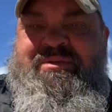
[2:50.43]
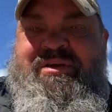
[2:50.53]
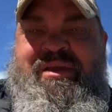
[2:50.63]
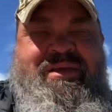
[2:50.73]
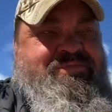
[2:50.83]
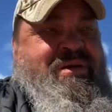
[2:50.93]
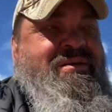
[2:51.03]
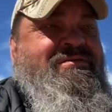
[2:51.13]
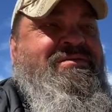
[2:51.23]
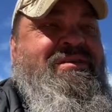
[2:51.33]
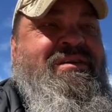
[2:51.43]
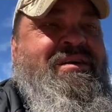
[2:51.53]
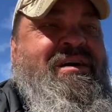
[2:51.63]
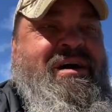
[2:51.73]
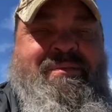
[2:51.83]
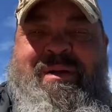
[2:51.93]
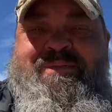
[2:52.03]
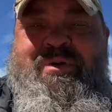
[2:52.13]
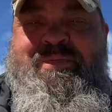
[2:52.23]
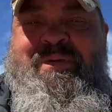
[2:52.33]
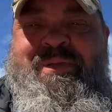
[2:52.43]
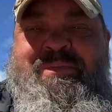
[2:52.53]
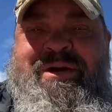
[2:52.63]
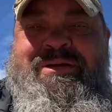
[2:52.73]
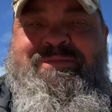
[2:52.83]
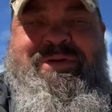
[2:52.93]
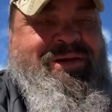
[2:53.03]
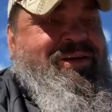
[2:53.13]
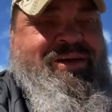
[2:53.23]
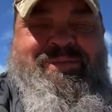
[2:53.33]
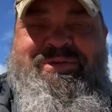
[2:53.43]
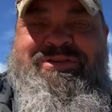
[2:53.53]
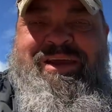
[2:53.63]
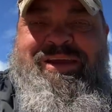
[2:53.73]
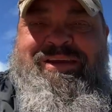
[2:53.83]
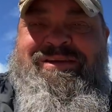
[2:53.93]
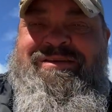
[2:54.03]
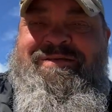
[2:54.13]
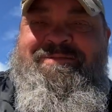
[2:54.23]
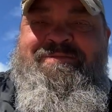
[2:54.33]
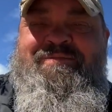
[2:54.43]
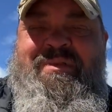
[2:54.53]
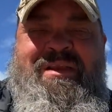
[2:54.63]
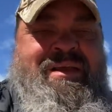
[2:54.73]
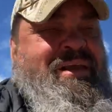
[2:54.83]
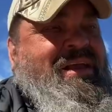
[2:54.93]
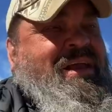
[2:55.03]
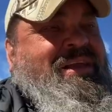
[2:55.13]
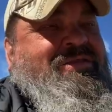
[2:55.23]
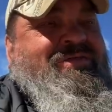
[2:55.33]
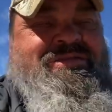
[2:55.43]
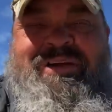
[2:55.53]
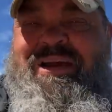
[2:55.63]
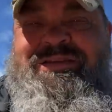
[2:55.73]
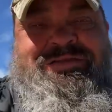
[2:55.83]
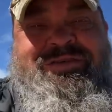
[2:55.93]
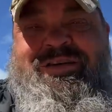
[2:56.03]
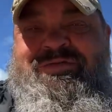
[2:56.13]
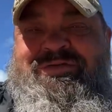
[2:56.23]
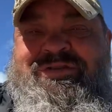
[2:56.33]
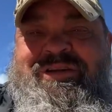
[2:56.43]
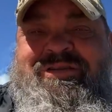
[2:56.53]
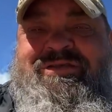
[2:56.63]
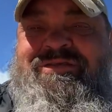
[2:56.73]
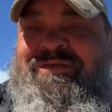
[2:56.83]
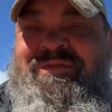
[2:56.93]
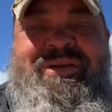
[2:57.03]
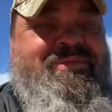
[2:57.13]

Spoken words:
that, hey, man, I might poop in a bucket, but I got a bidet. Anyways, I just thought it was hilarious. I mean, I